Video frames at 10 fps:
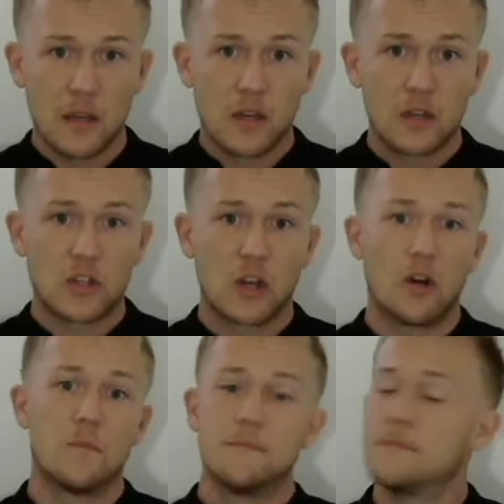
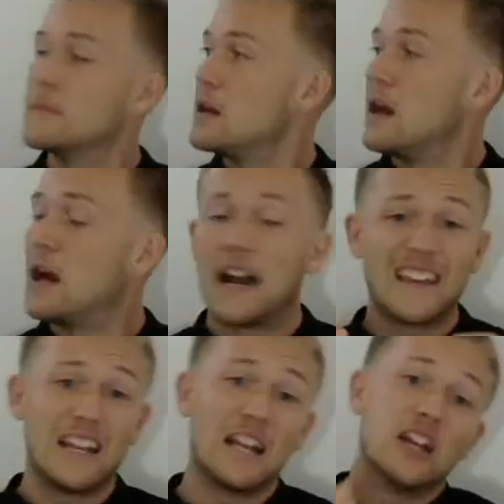So
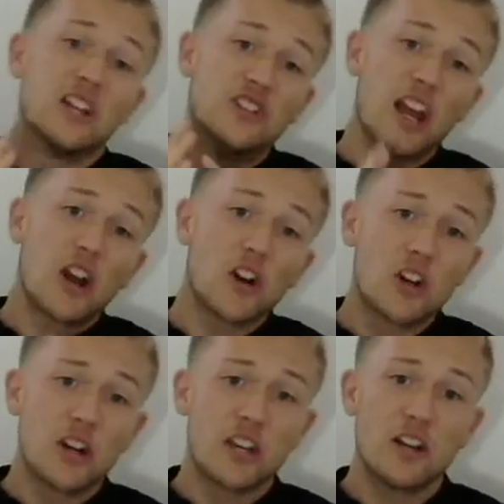again, J.R.
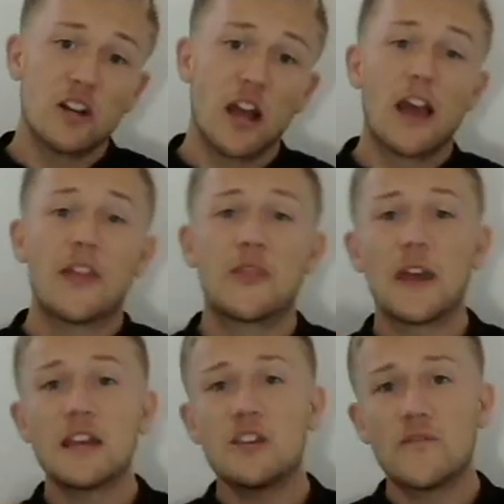Cook here.
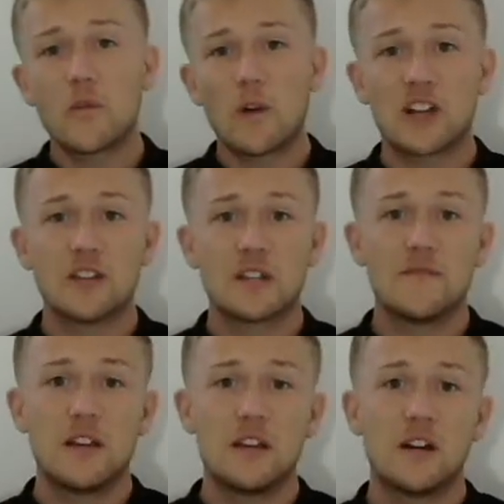Thank you for watching this
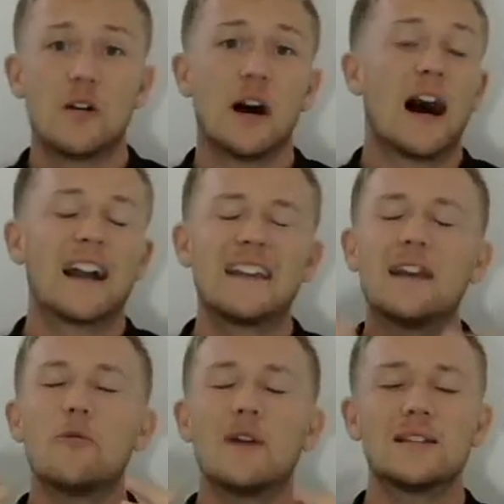video. I
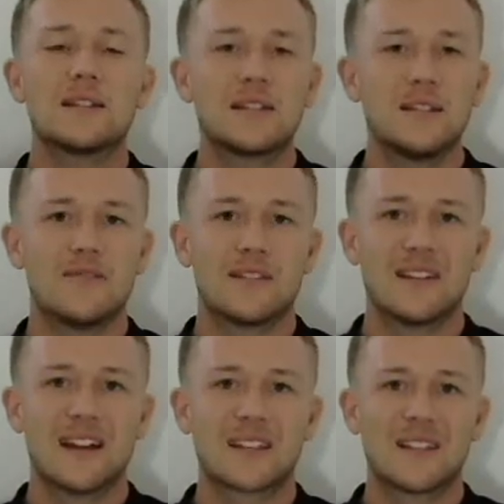can't wait to see you in the
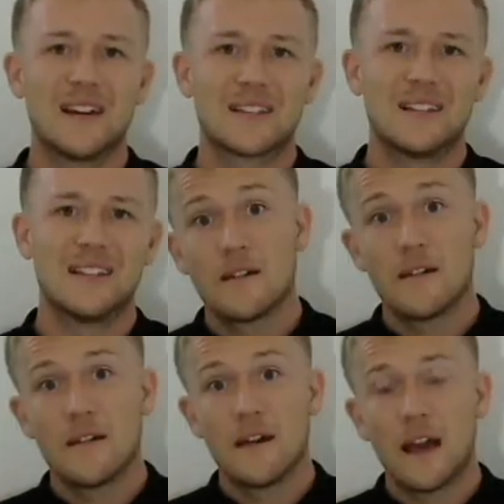next lesson.
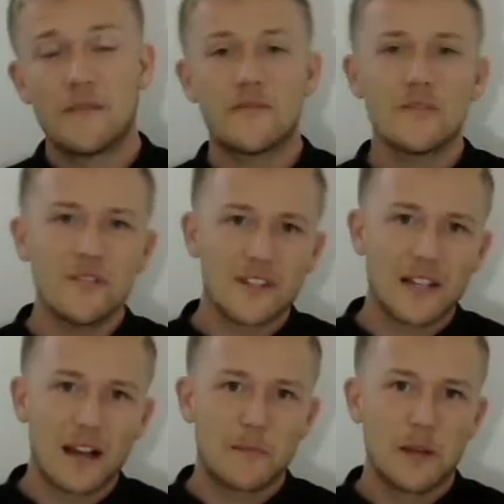And for your
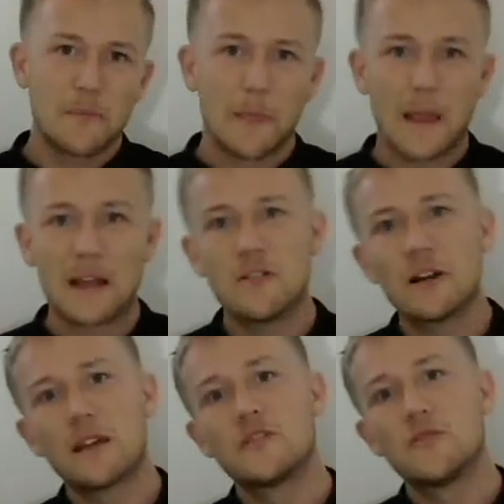assignment, I know I
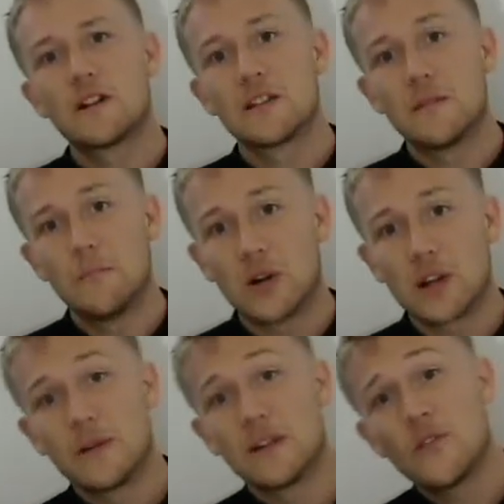left you one in the
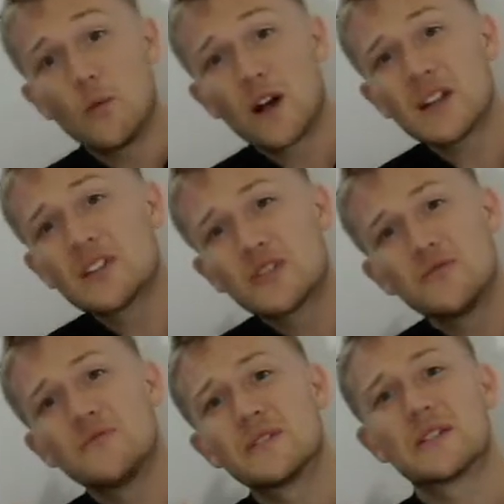book, but if you want to
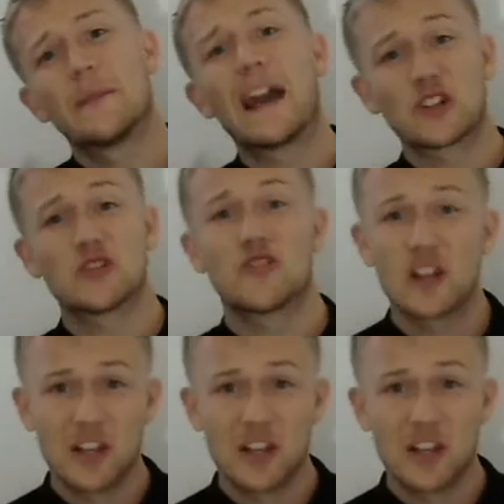do some extra,